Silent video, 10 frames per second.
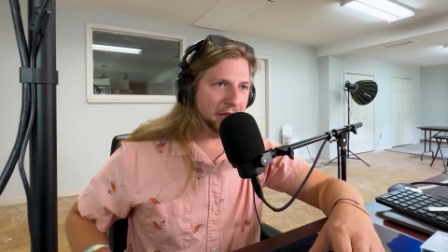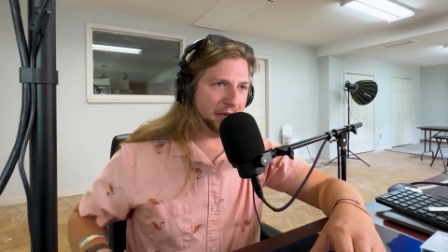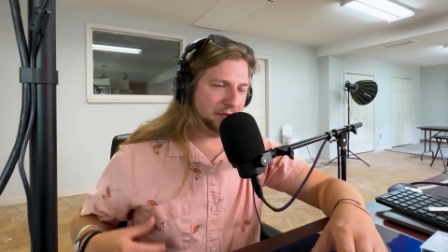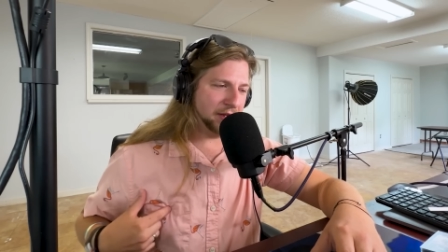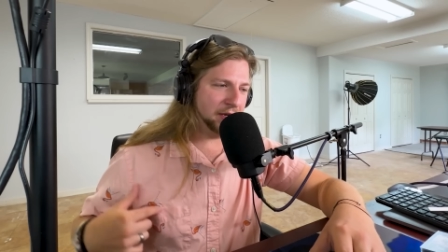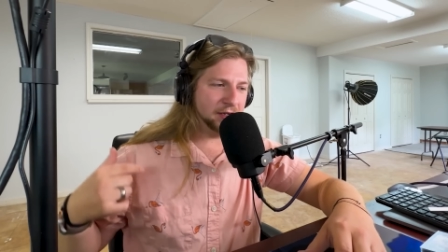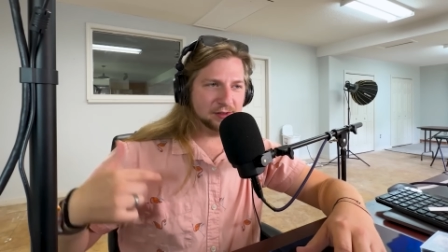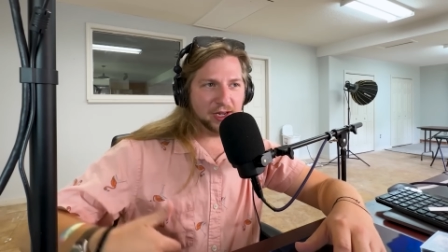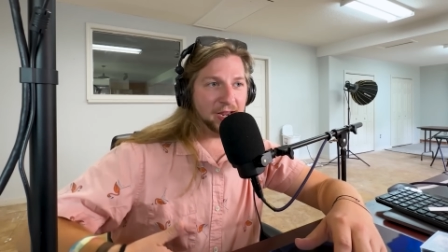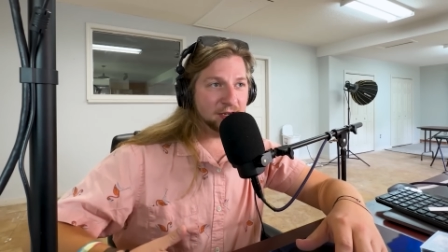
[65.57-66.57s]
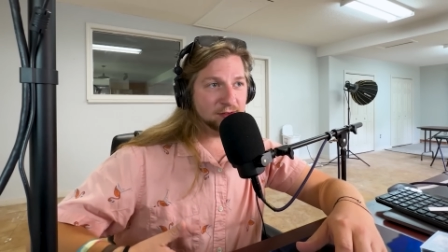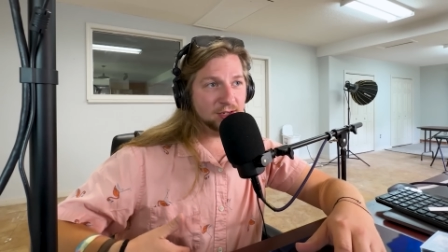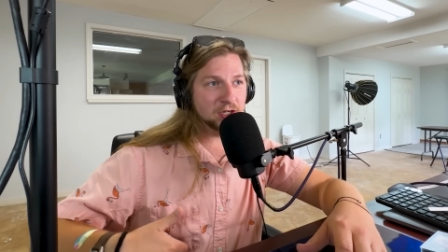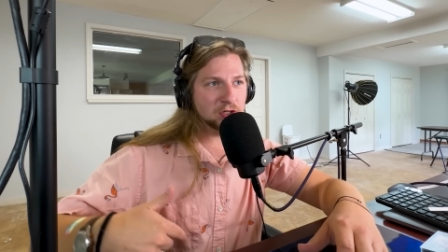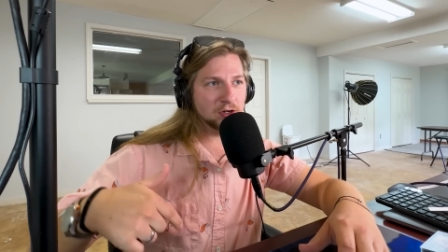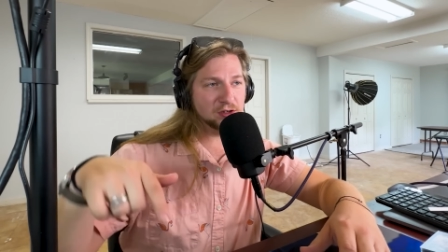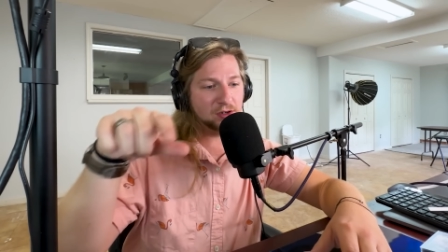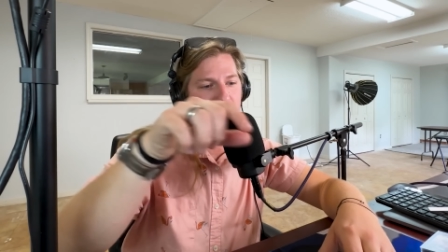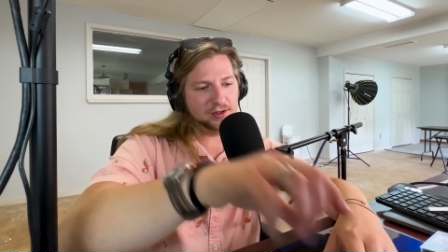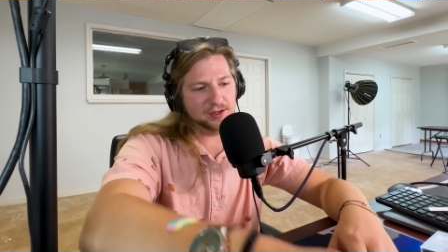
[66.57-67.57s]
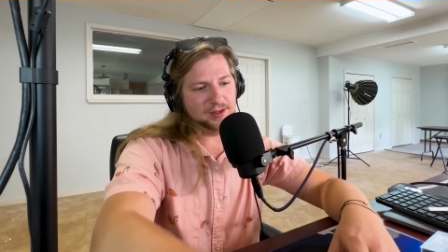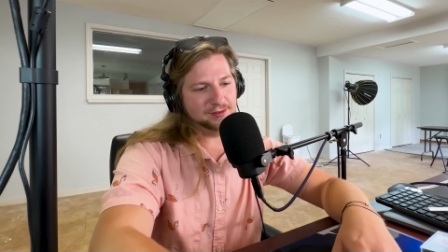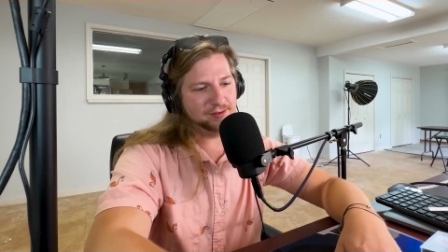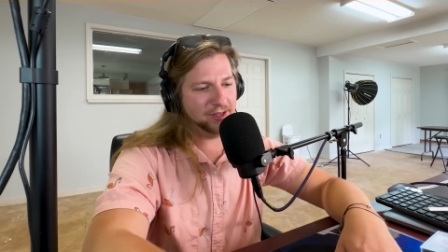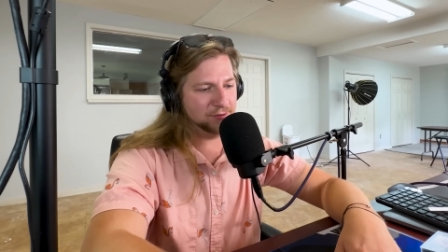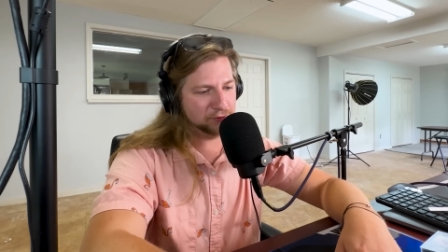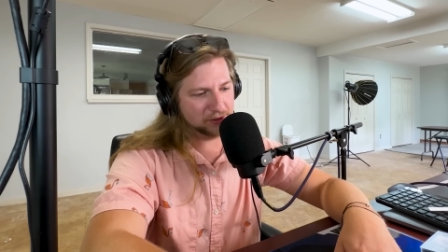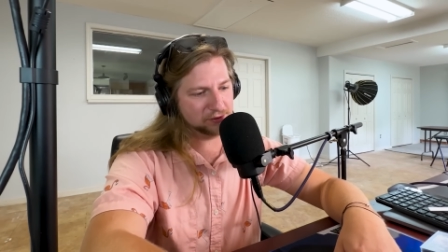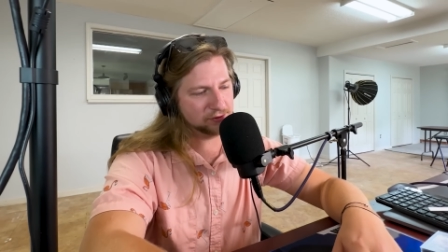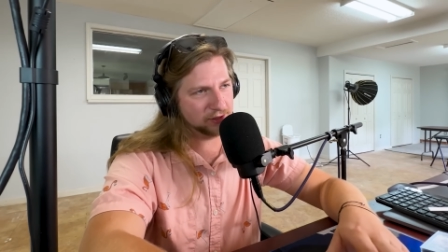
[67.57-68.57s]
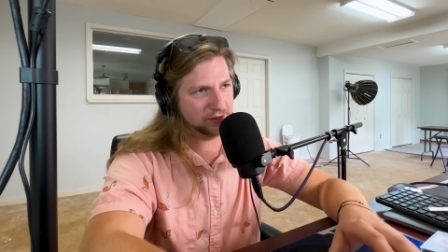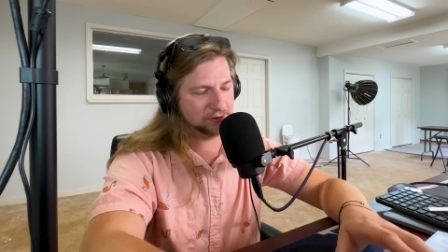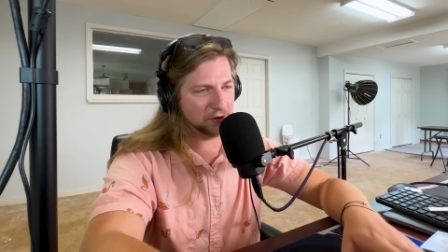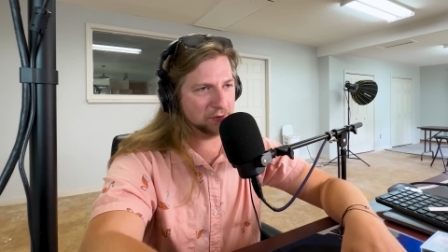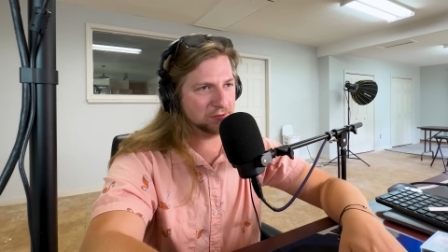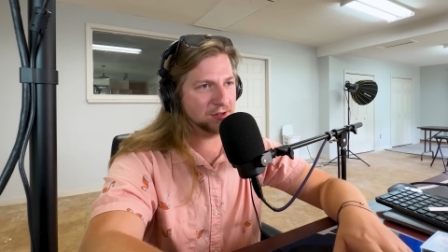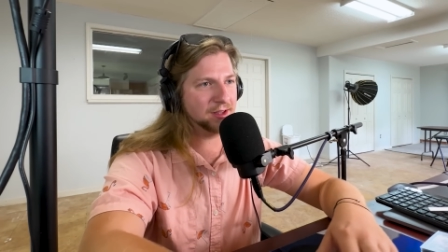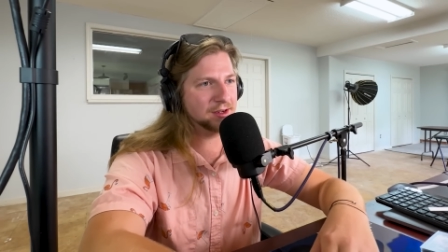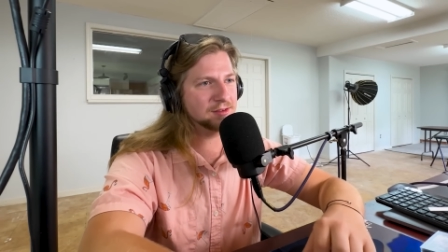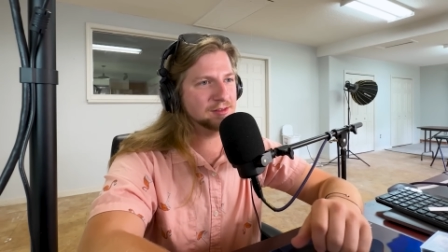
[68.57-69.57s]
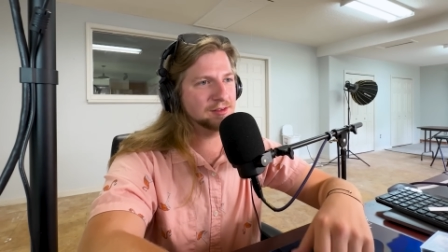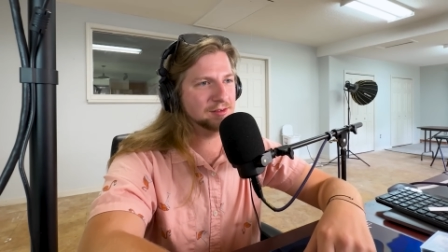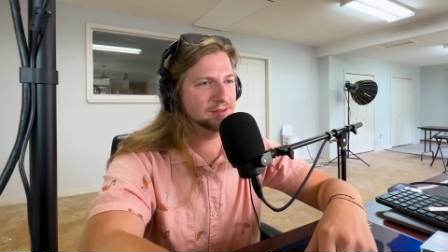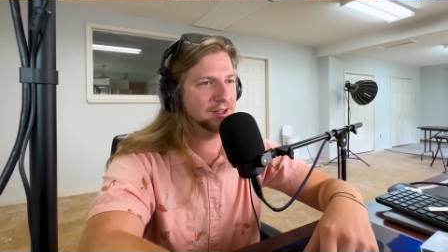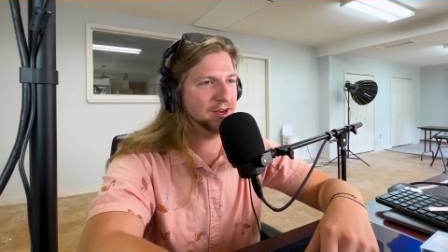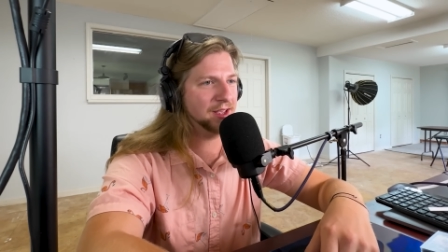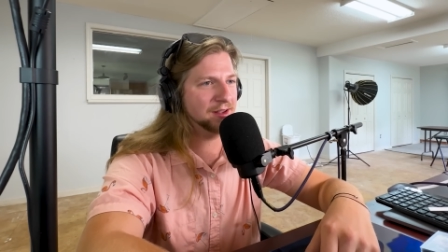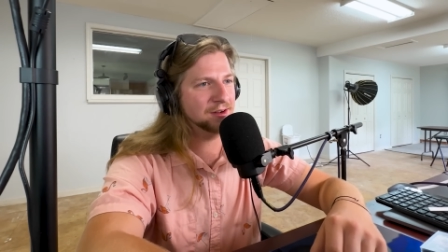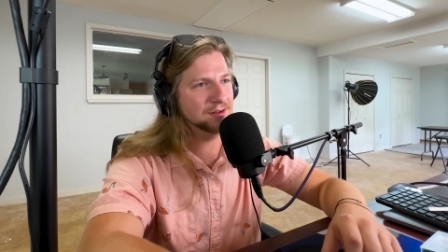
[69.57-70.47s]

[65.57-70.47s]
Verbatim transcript: and and, and his t-shirt instead of just his arms and legs and head.